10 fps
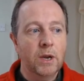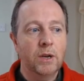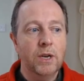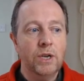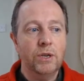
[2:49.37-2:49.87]

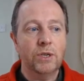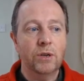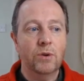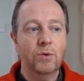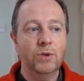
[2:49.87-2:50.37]
Conditions
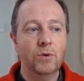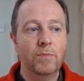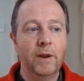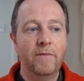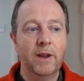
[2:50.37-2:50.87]
that cause your
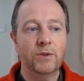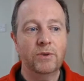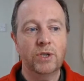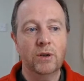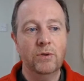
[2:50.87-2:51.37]
blood
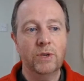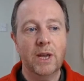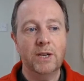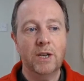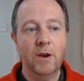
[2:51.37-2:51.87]
vessels to lose
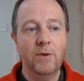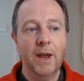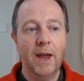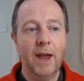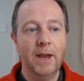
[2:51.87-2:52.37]
their tone
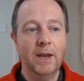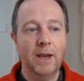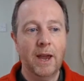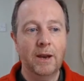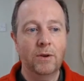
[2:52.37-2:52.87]

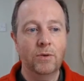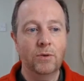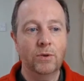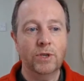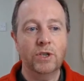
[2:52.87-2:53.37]
and can
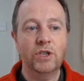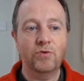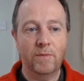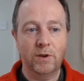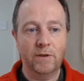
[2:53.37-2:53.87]
cause
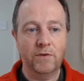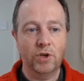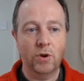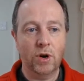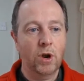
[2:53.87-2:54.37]
distributive
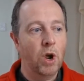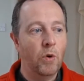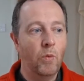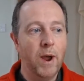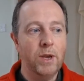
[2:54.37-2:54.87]
shock.
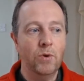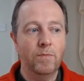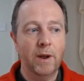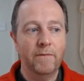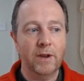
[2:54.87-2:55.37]
When
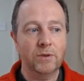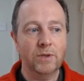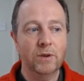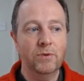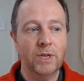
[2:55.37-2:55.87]
your blood
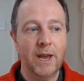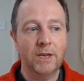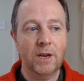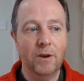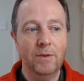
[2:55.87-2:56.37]
vessels lose their
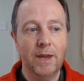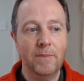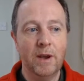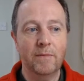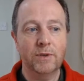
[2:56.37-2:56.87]
tone, they
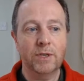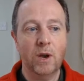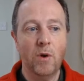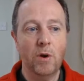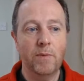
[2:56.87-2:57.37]
become
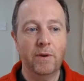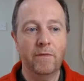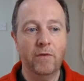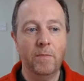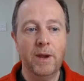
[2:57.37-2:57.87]
so open
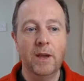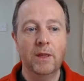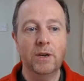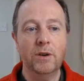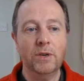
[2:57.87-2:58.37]
and floppy
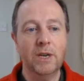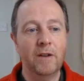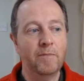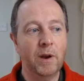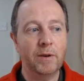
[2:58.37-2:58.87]
that not
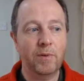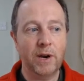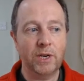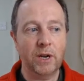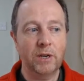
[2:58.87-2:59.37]
enough blood
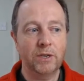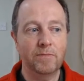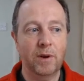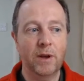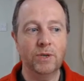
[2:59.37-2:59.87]
pressure
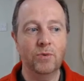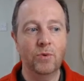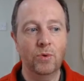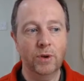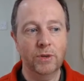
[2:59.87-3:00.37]
supplies your
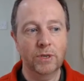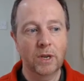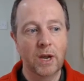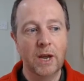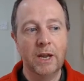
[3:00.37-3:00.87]
organs.